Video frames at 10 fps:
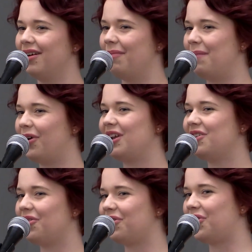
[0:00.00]
My body
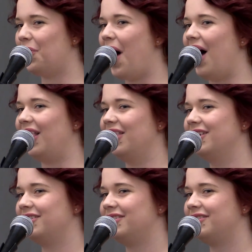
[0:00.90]
knows twirl,
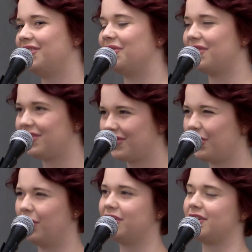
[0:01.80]
knows
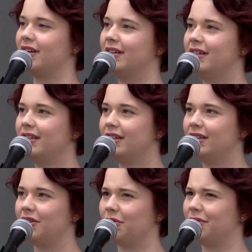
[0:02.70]
torture,
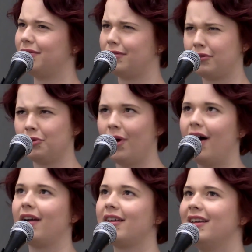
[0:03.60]
knows
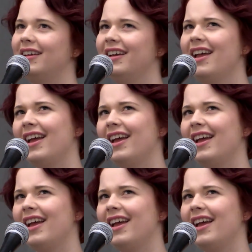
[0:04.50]
twerk.